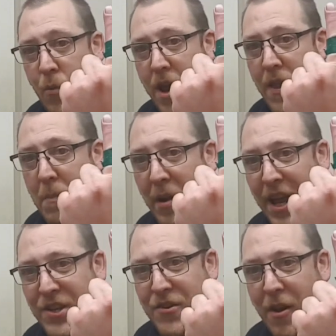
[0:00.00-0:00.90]
with a
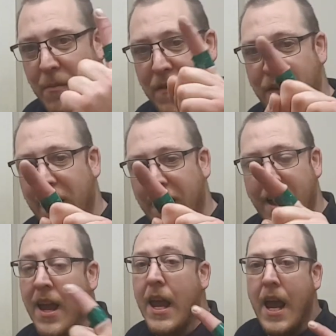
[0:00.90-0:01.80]
plaster on my
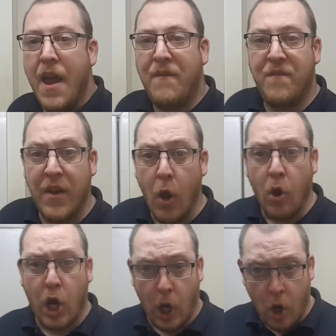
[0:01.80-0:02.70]
finger. If you
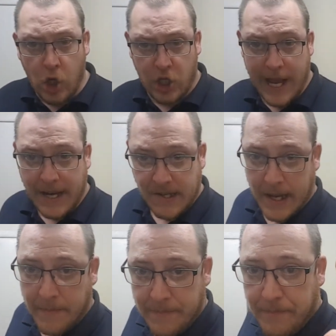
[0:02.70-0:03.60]
look closely
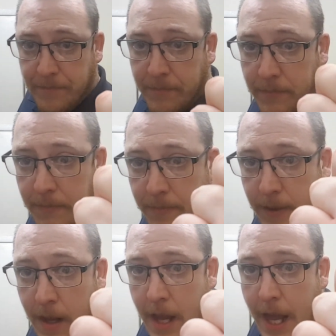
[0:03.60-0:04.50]
actually,
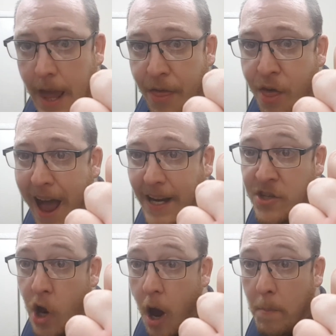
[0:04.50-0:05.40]
that
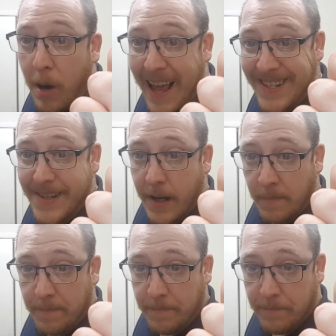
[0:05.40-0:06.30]
is not a
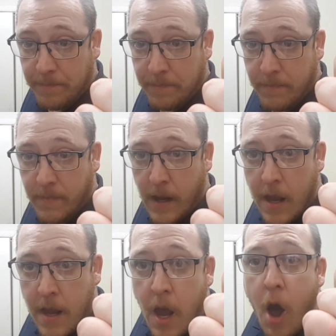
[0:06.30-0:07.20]
plaster.
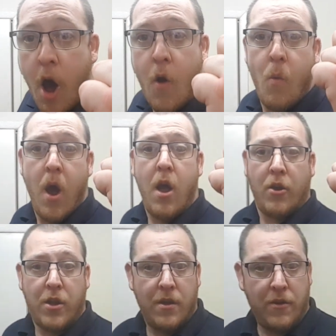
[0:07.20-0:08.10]
At
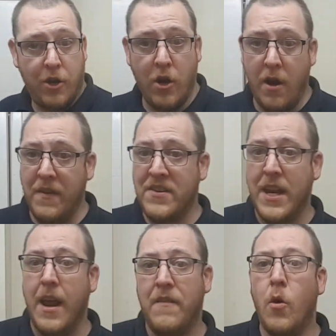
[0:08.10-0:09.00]
work, you know, if you
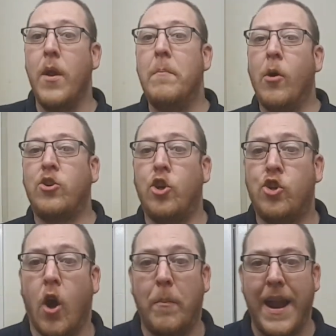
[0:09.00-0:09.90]
sit there, if you're in a butcher
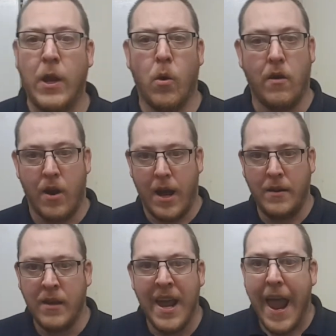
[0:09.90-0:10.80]
shop anywhere,
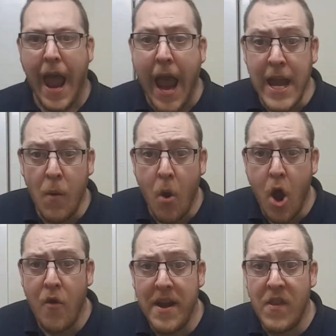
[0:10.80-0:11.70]
right?
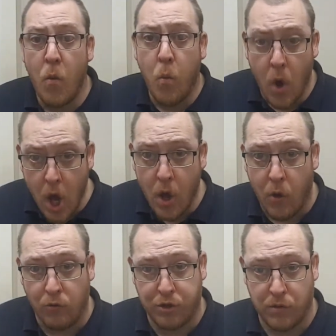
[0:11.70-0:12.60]
Anywhere in the
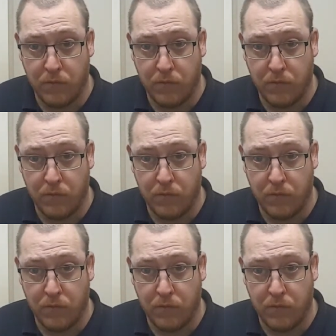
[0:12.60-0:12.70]
world,